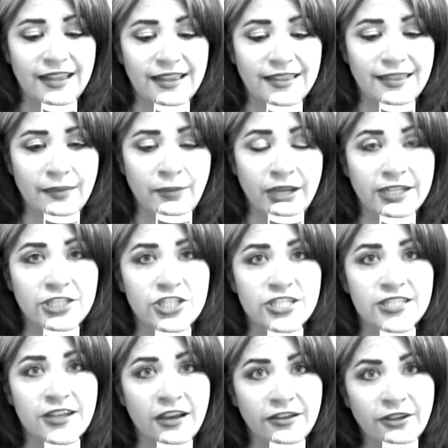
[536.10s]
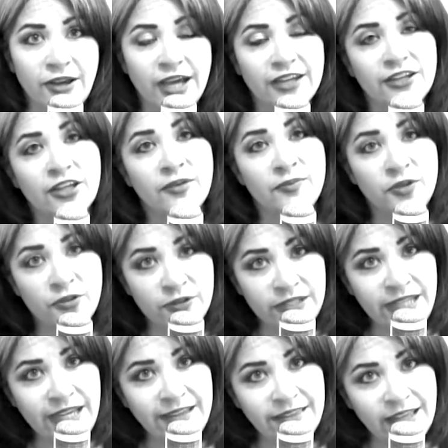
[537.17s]
They might just not know how to
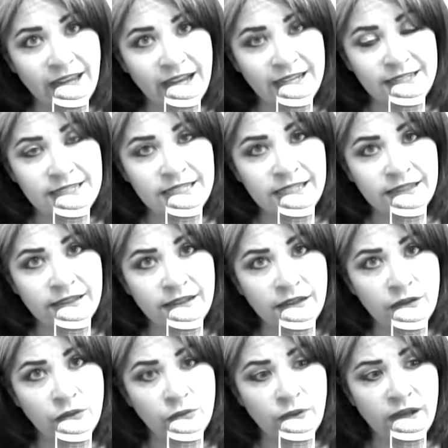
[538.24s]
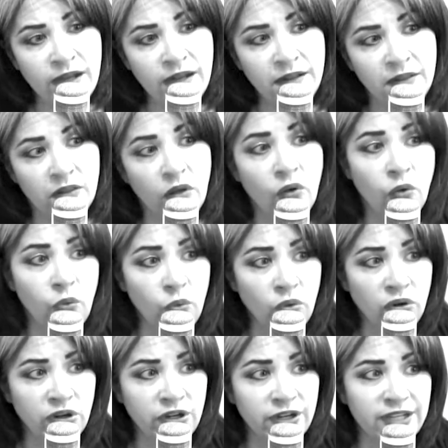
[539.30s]
communicate that idea well,
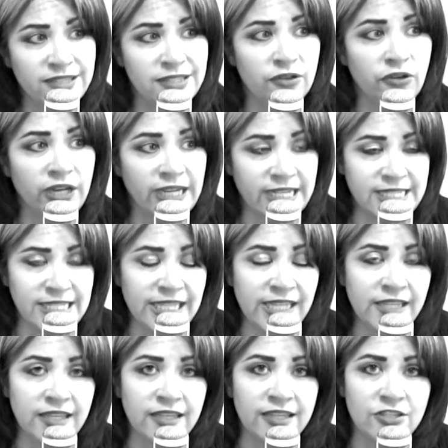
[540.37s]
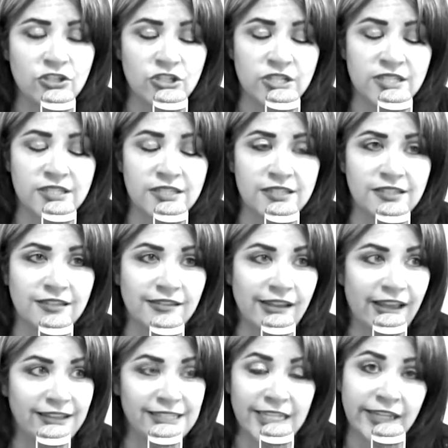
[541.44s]
or it's a great idea. It's just
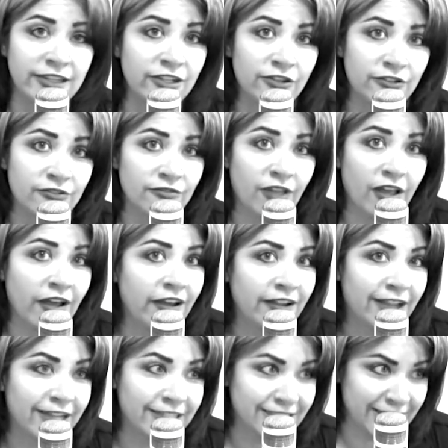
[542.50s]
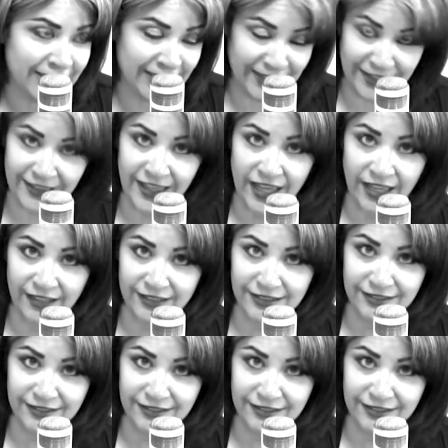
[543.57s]
a 10-year-long idea that